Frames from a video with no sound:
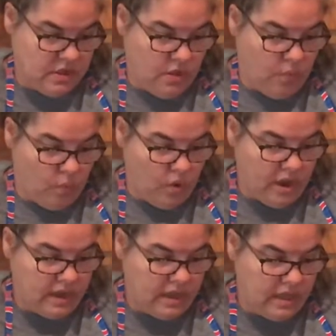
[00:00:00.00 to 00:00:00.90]

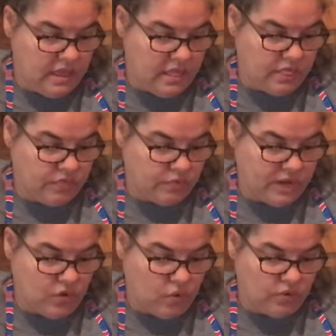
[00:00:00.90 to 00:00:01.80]
1
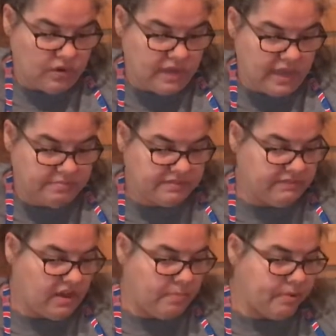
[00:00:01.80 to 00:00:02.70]
3/4 cups of
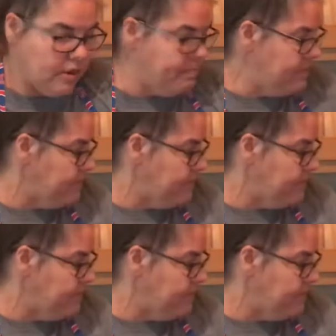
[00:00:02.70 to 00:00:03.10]
all-purpose